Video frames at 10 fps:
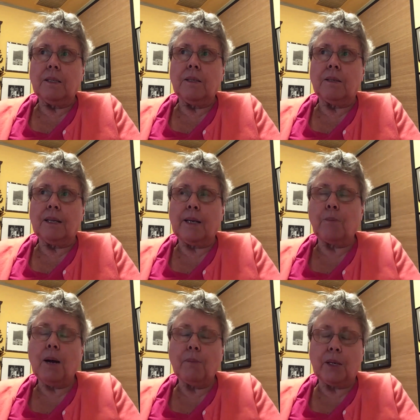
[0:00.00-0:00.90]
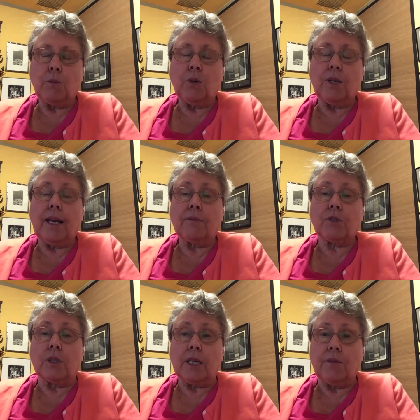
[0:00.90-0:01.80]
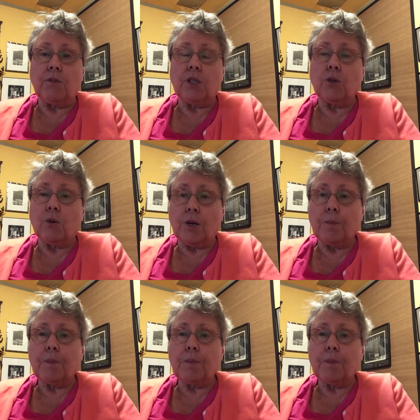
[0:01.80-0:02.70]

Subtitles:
they probably would have to leave the dorm.